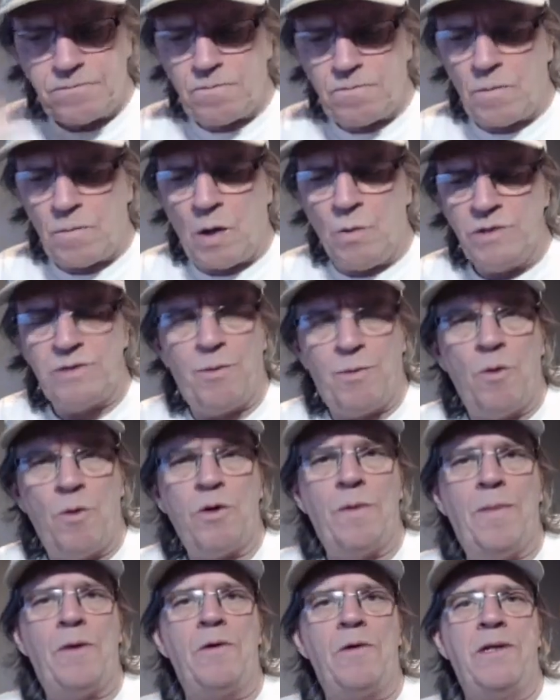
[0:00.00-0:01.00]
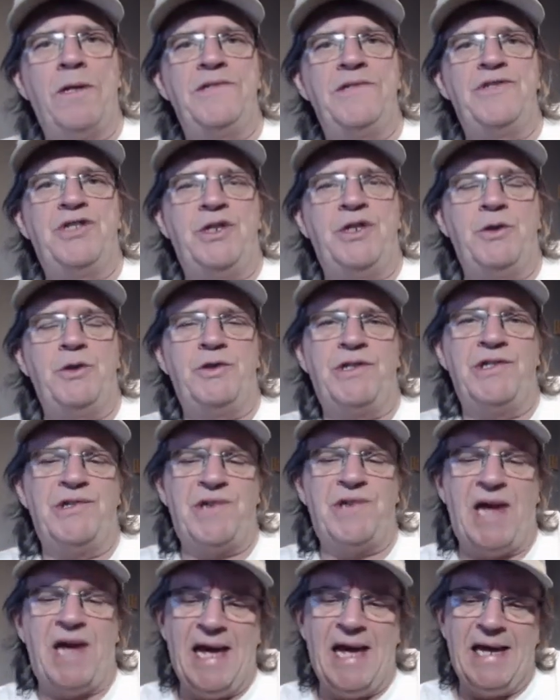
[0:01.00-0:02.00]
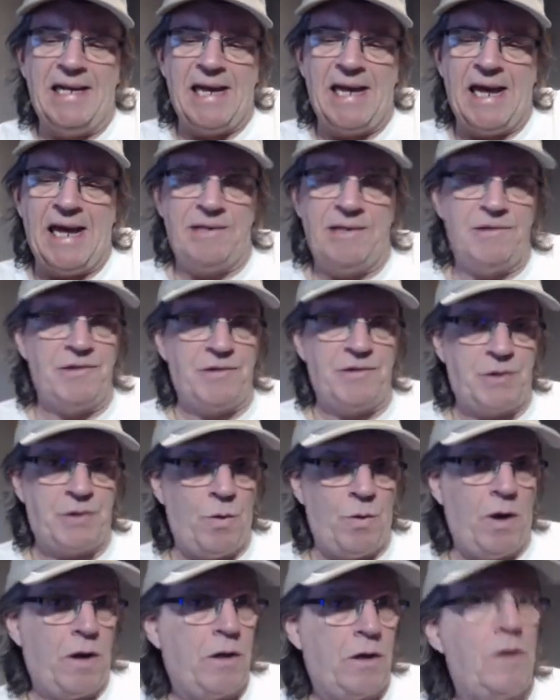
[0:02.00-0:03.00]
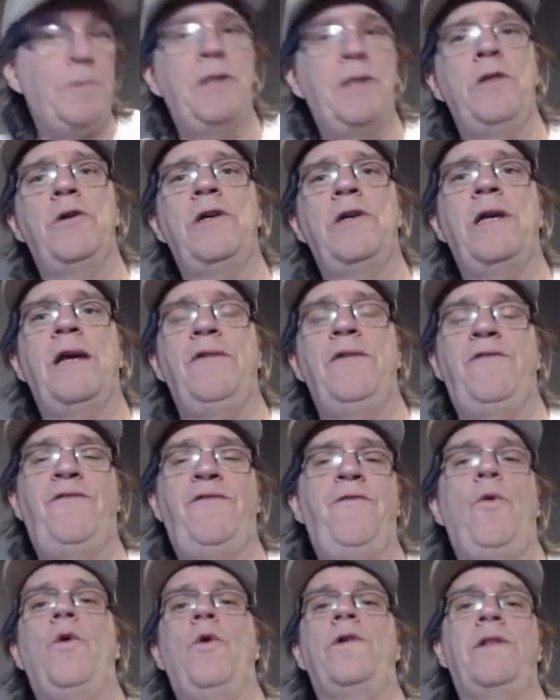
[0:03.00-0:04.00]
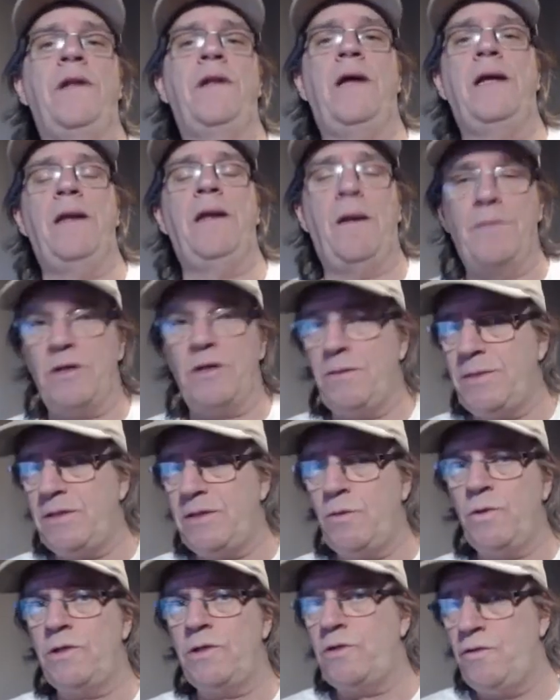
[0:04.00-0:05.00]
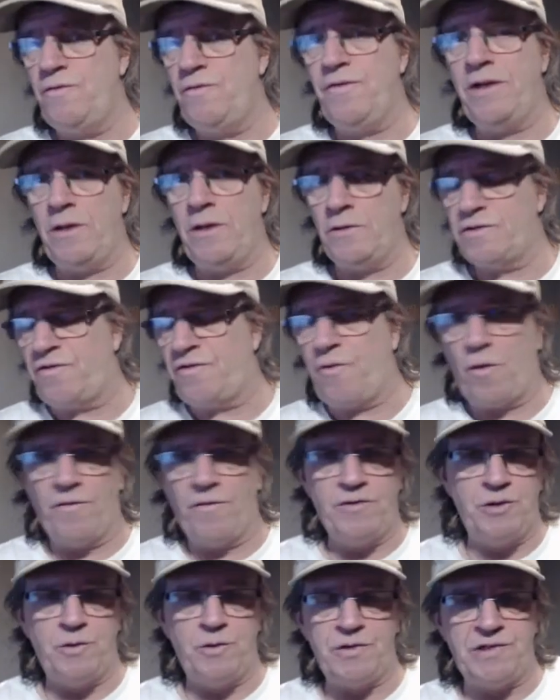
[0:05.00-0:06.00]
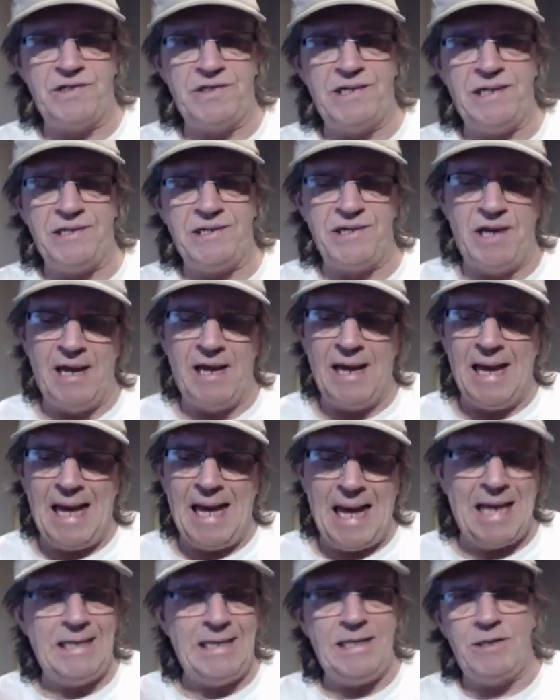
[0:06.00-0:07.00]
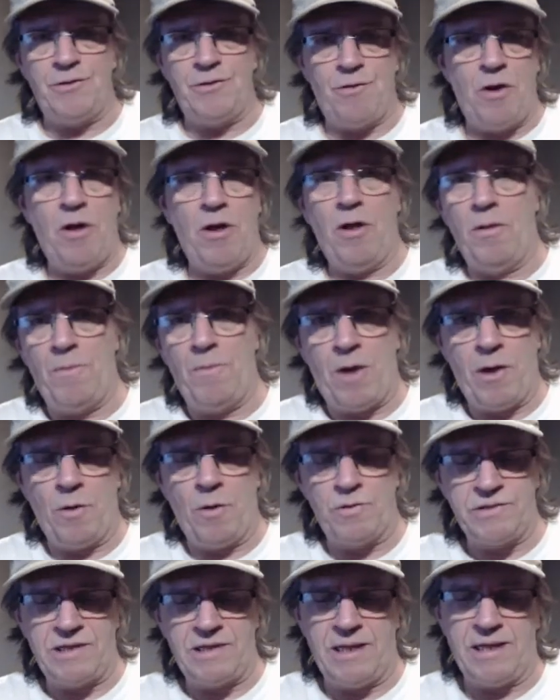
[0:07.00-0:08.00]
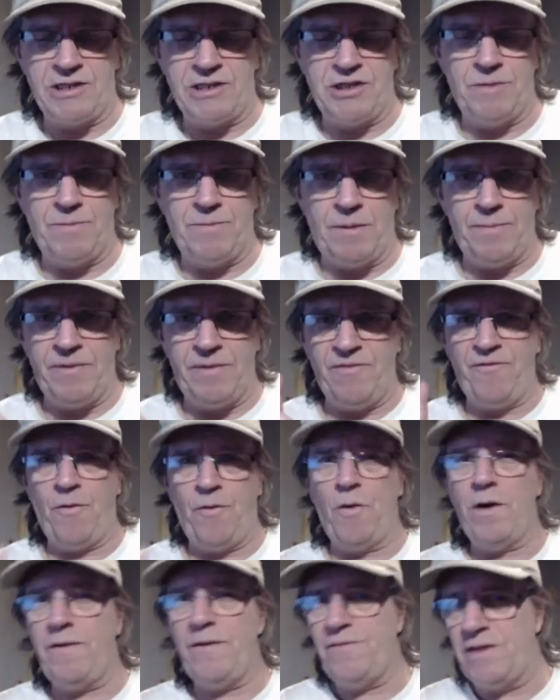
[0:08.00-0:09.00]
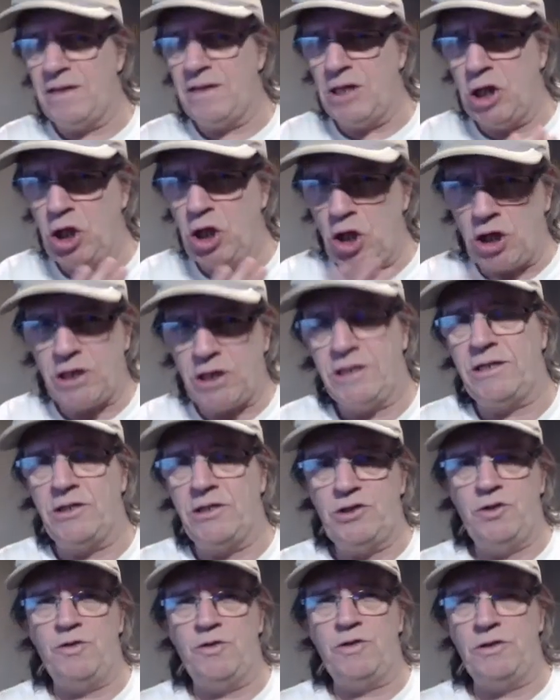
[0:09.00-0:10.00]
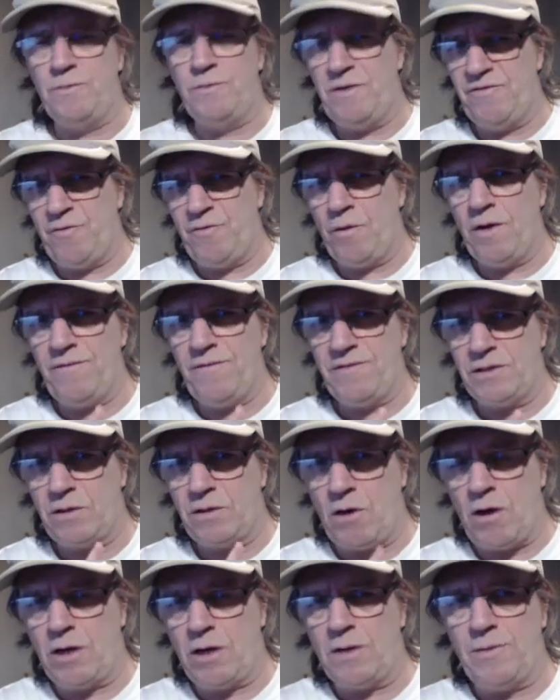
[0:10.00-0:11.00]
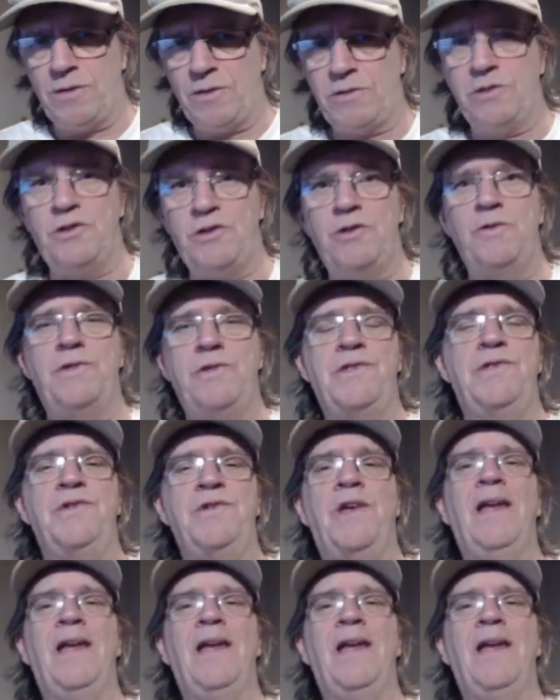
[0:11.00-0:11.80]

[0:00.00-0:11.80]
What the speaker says: we spoke about his juices, and so we are going to be looking at 4 tonight. I'm going to be doing 2 videos, 4 juices each, and these are all my own selection. But before I even look at the juices, before I even talk about the juices,